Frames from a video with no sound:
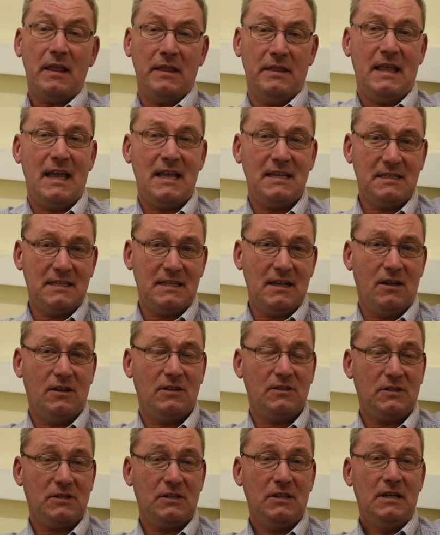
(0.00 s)
And that
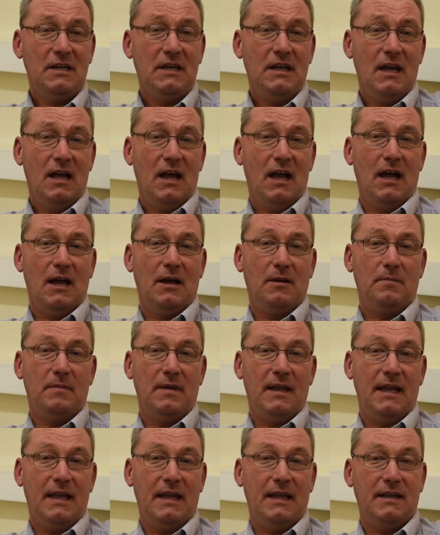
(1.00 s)
starts
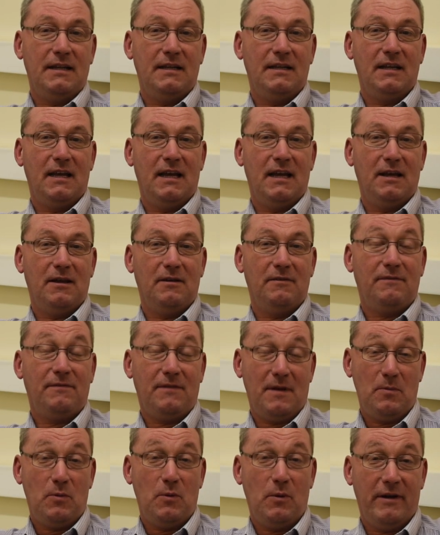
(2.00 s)
end of
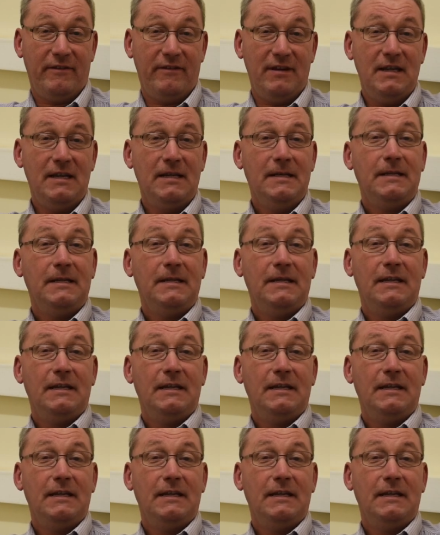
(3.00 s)
February,